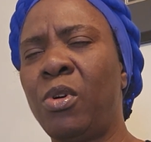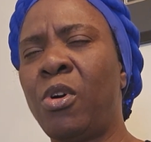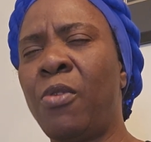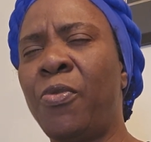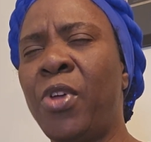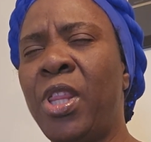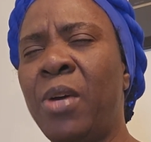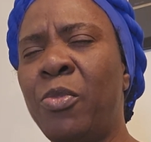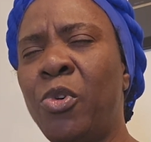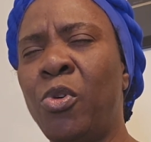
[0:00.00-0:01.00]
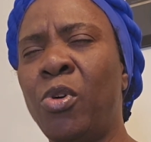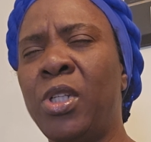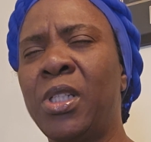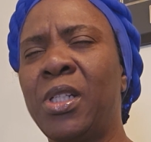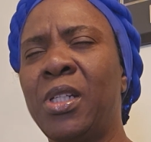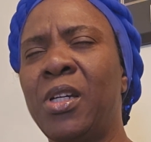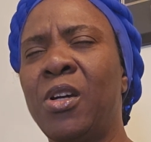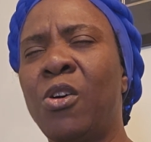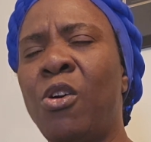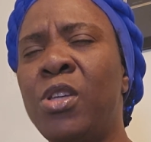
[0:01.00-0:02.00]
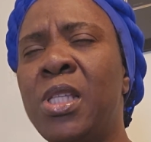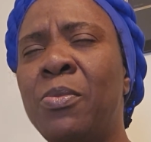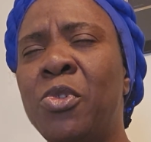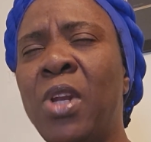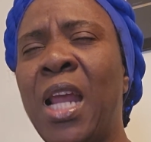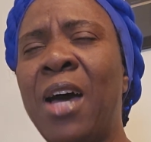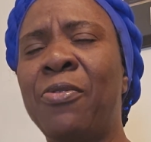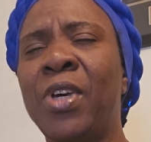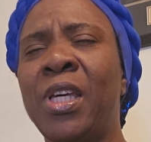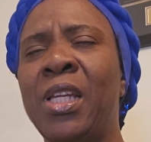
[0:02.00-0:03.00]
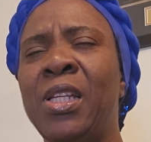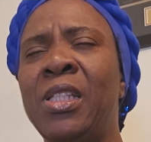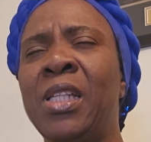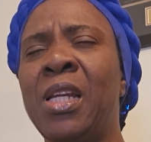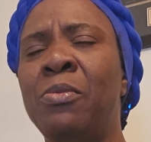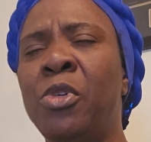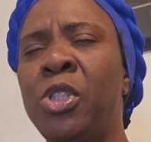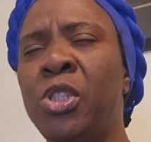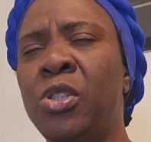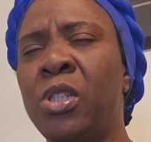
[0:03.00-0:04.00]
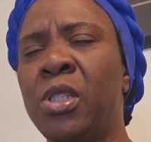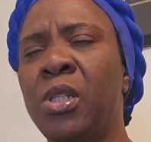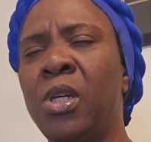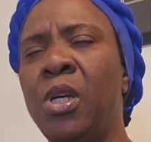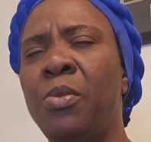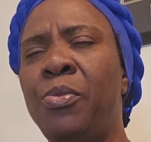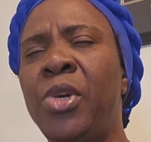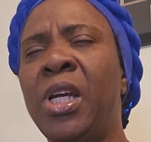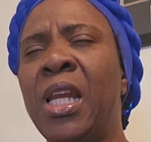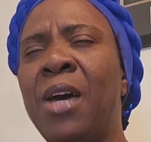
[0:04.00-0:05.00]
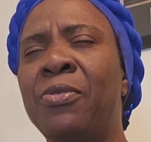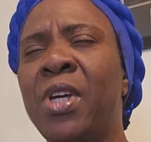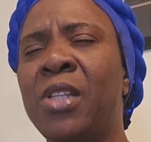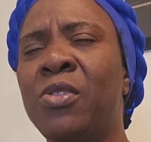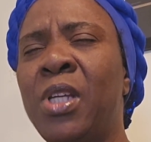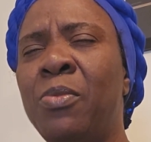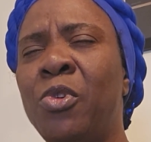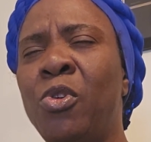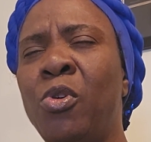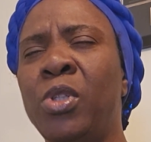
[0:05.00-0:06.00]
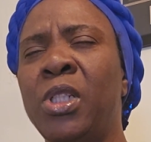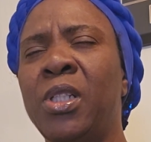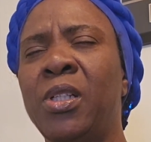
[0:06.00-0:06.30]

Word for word: Comfort them, O Lord. Cause them to laugh again in the name of Jesus. Bring laughter to them, O Lord.